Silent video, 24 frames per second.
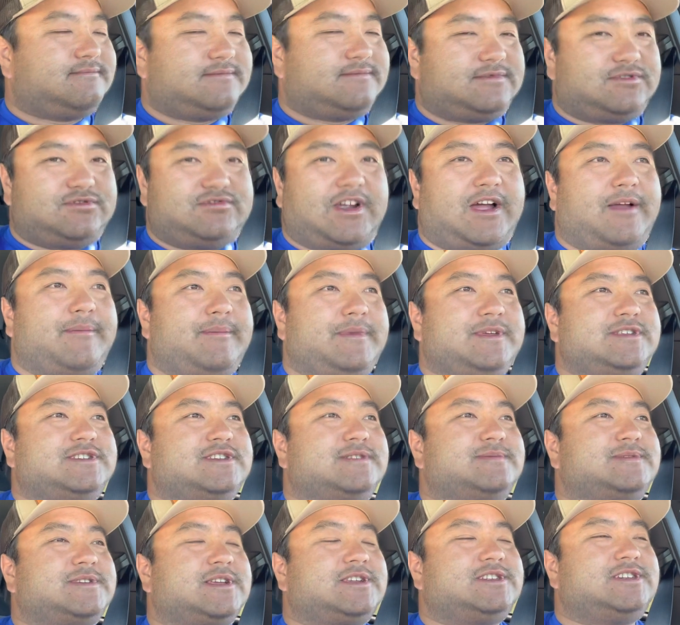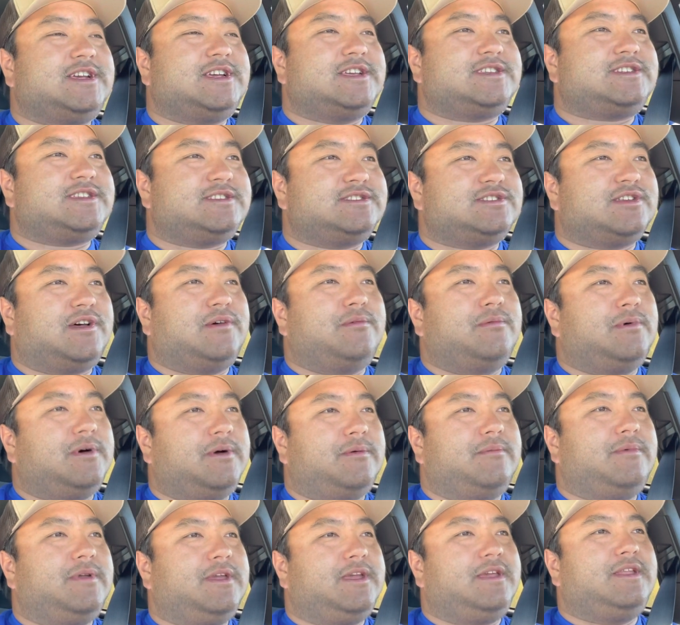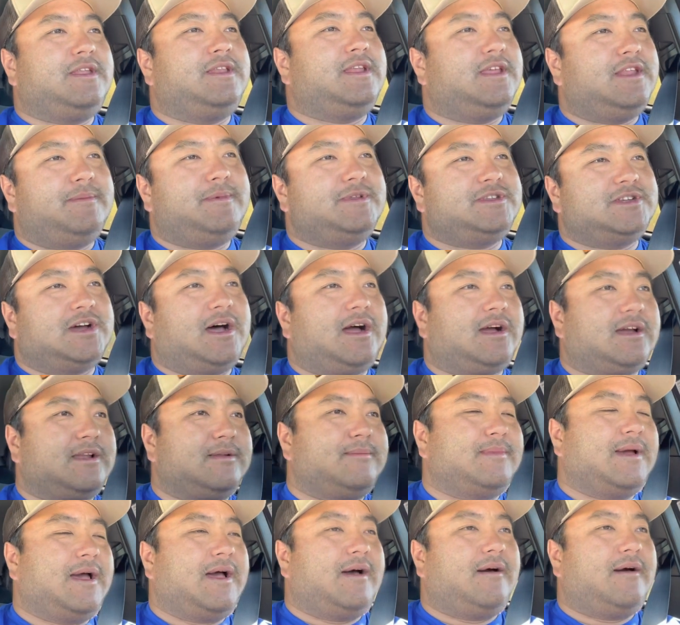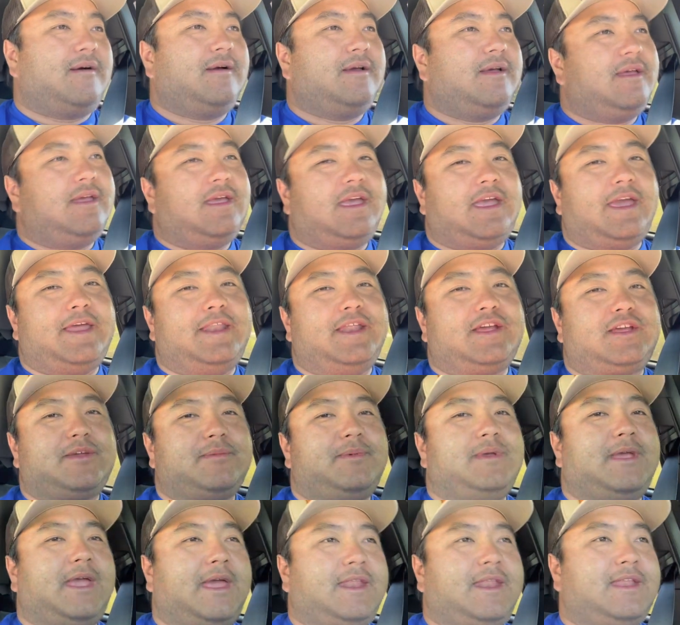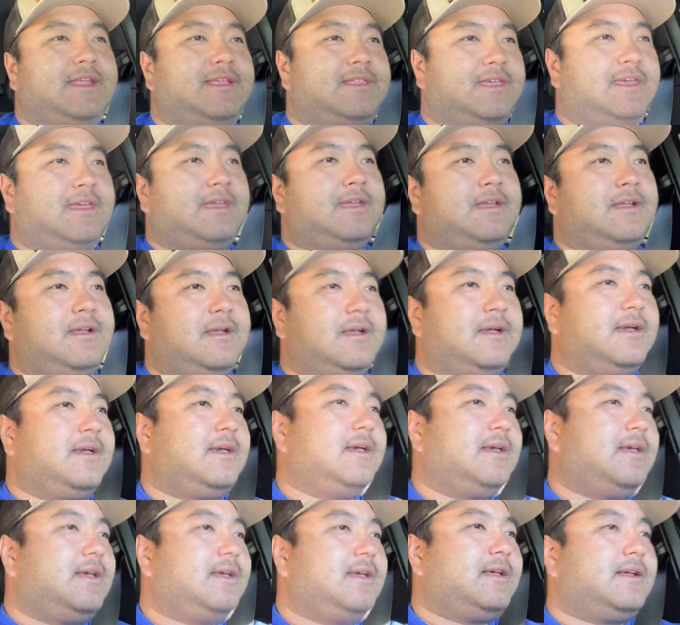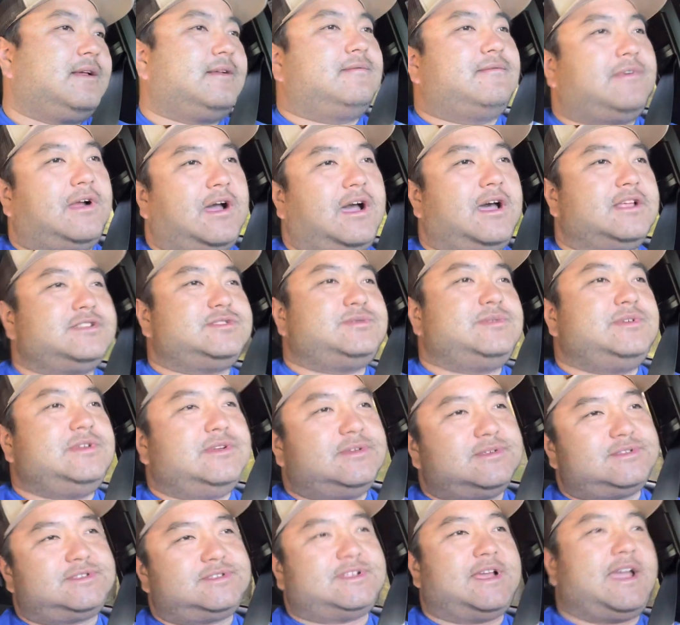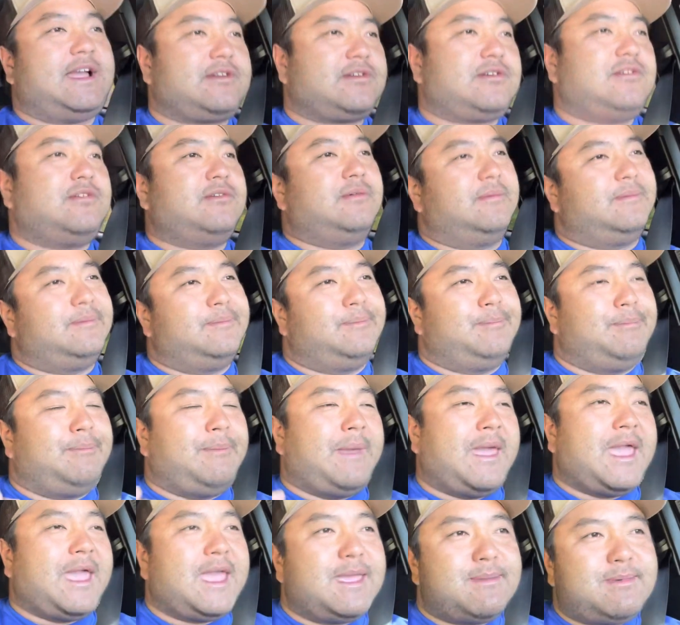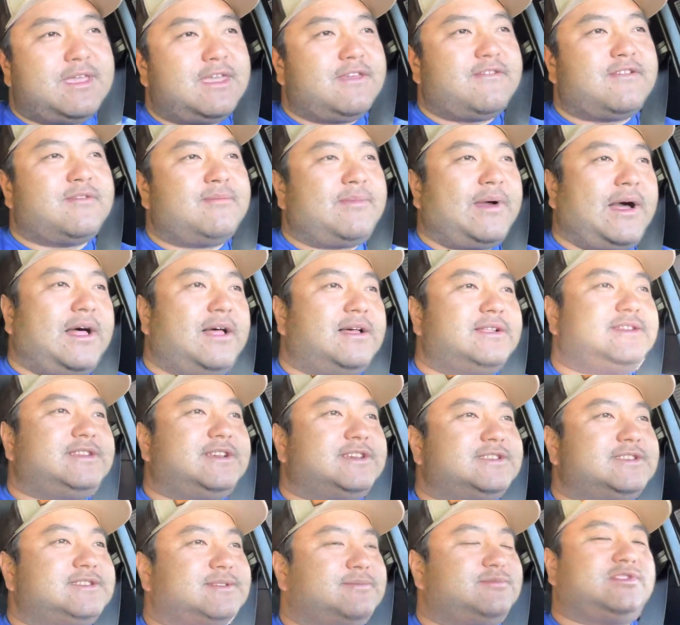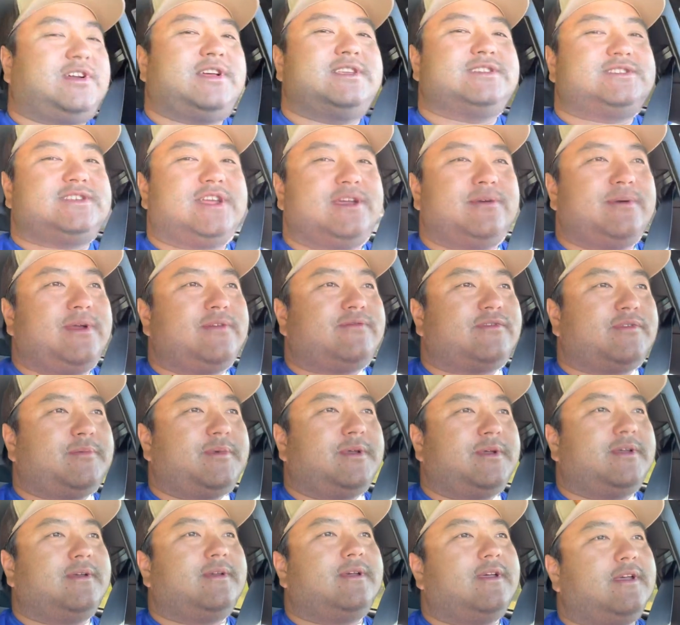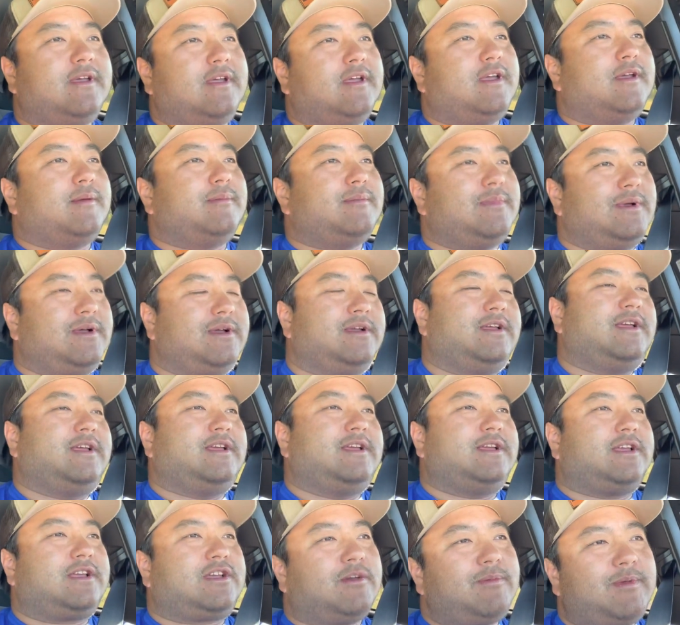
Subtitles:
Drop me some suggestions on what we need to be talking about, and it can be anything. Rods, reels, tackle, maybe even politics. I'm trying to stay away from it. But it can